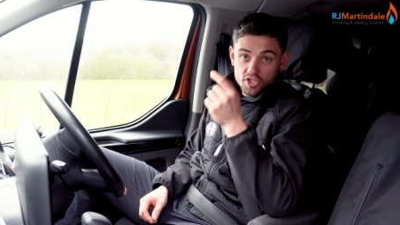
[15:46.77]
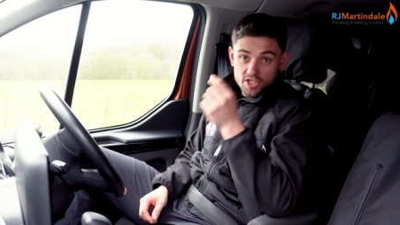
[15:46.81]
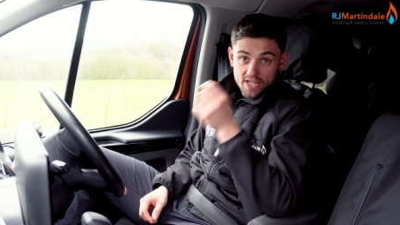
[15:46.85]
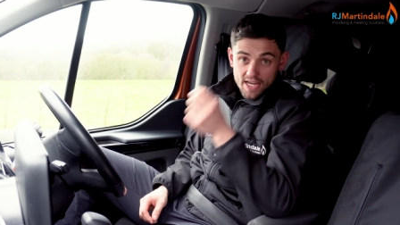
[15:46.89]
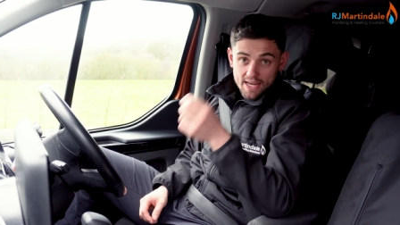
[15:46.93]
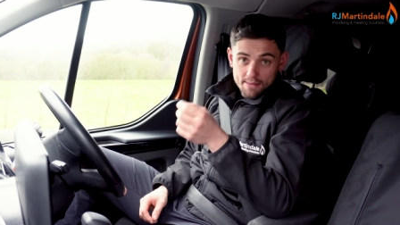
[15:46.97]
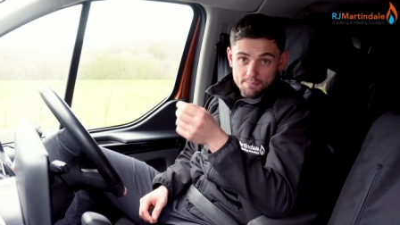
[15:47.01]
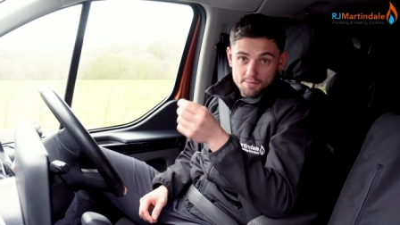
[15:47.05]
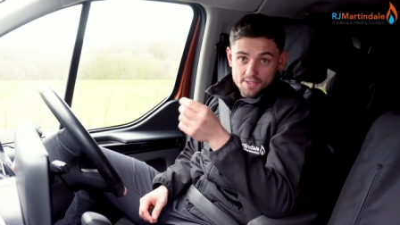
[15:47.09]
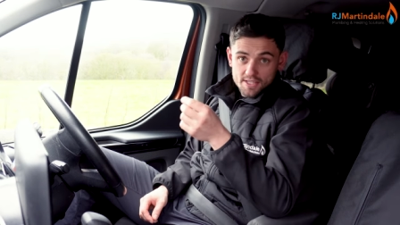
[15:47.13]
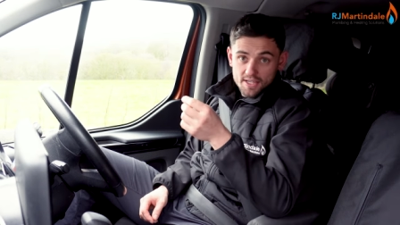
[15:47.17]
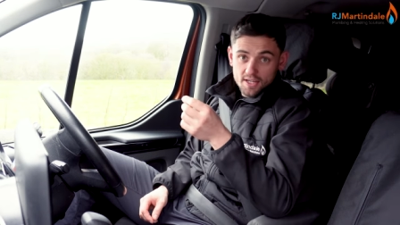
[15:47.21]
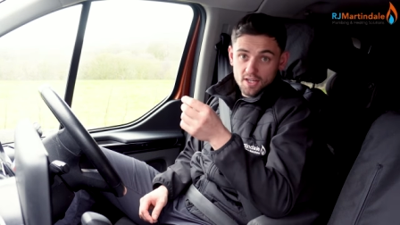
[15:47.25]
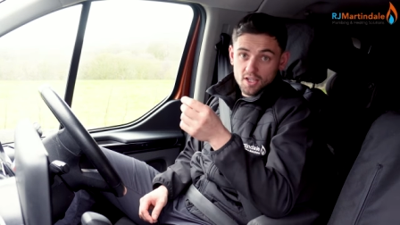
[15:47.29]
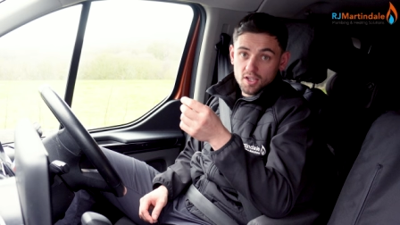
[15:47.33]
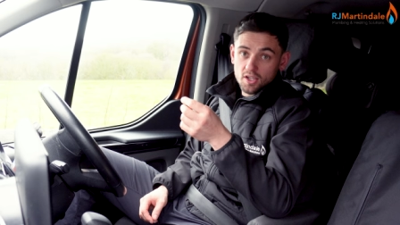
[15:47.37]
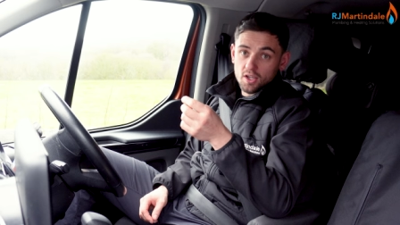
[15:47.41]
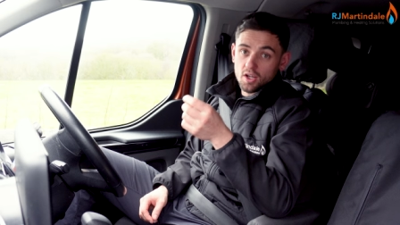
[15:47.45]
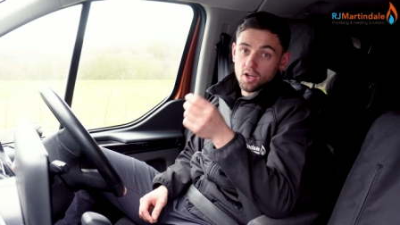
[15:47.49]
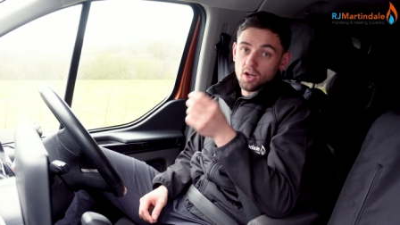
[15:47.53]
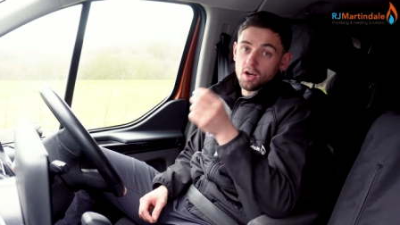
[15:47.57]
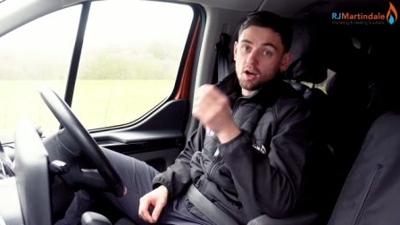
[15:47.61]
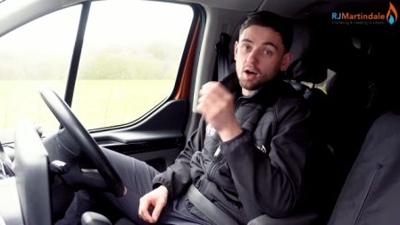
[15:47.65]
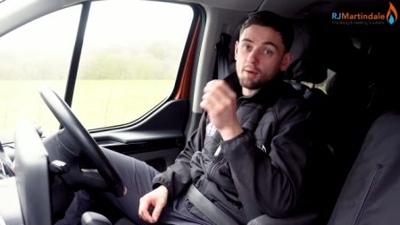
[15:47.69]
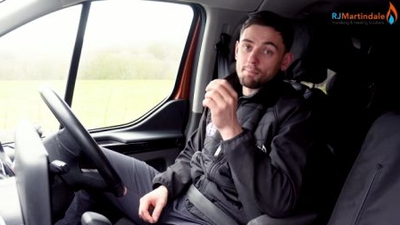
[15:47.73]
James
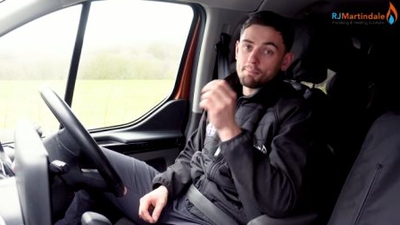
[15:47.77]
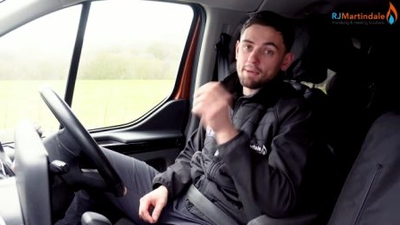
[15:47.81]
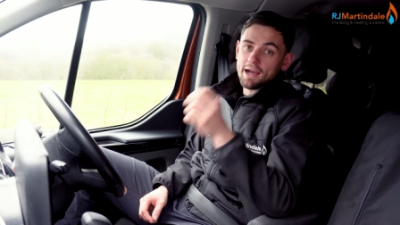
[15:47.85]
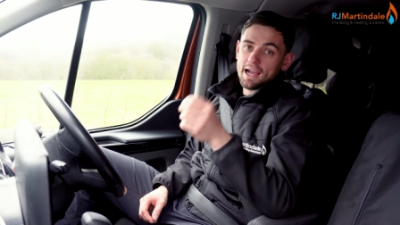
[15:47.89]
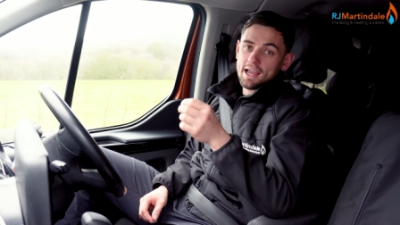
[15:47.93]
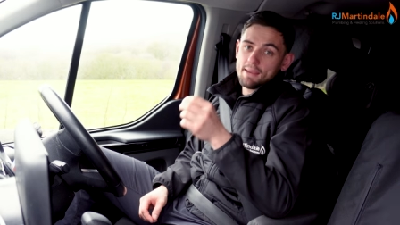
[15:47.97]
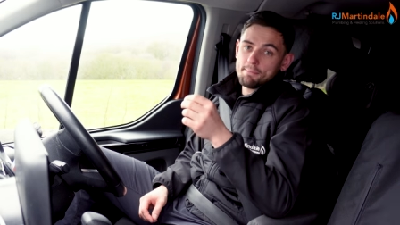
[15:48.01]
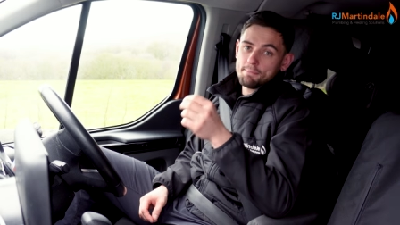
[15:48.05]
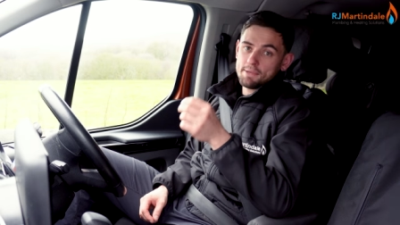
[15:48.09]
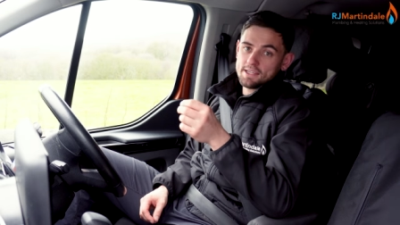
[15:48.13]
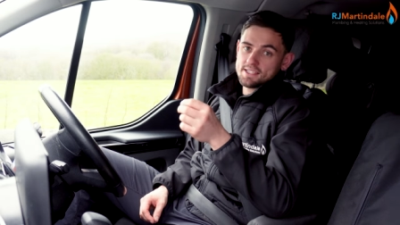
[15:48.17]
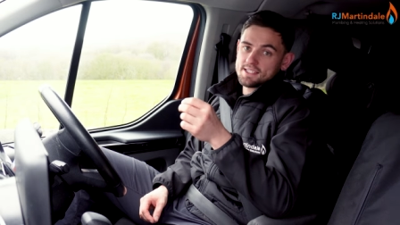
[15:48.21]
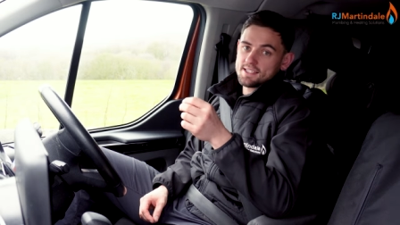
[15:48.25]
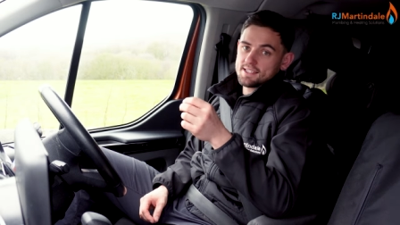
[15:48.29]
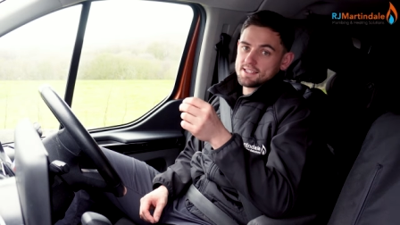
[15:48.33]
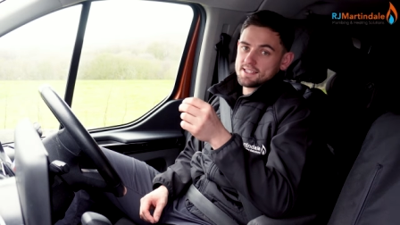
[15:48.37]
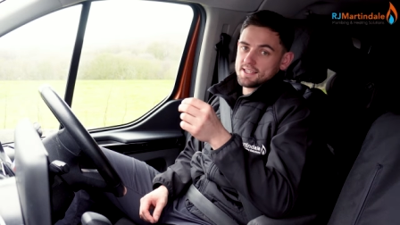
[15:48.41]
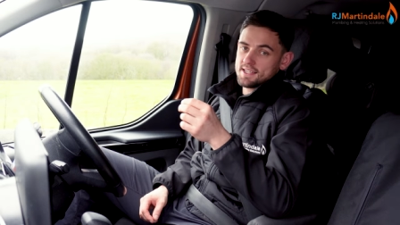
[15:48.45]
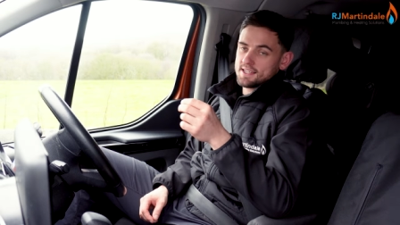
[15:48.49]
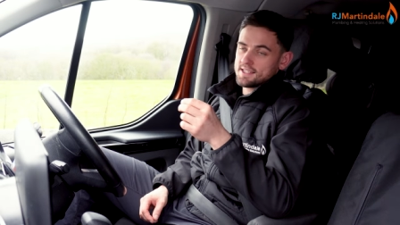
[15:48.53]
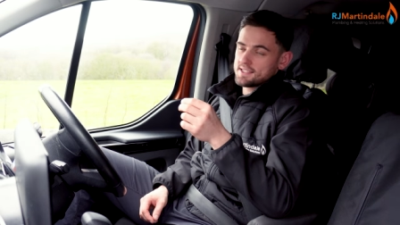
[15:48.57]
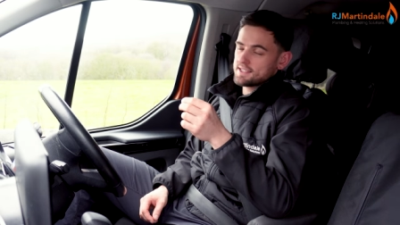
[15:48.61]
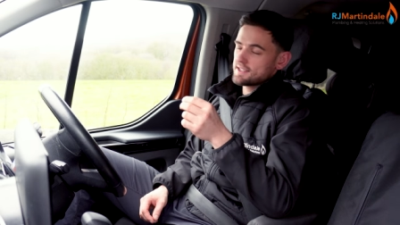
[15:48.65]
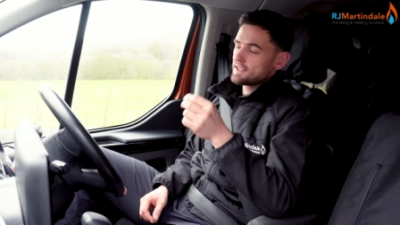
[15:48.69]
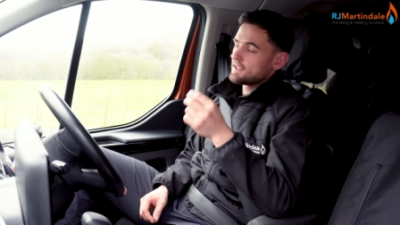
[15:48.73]
Sinclair on buying
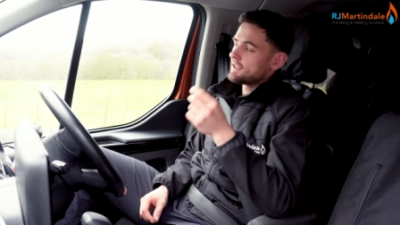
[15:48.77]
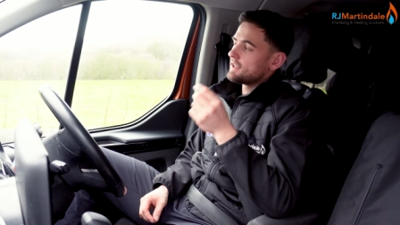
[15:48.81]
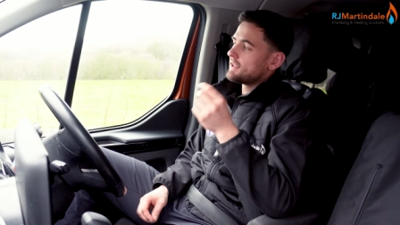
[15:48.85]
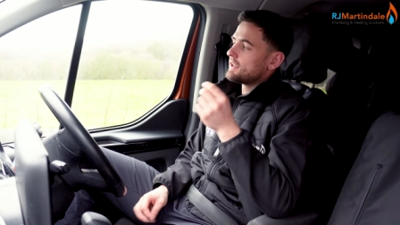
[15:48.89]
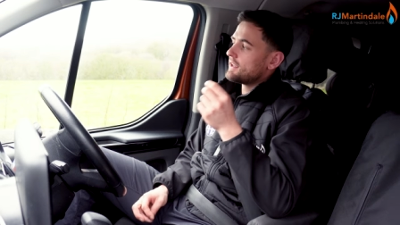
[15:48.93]
businesses.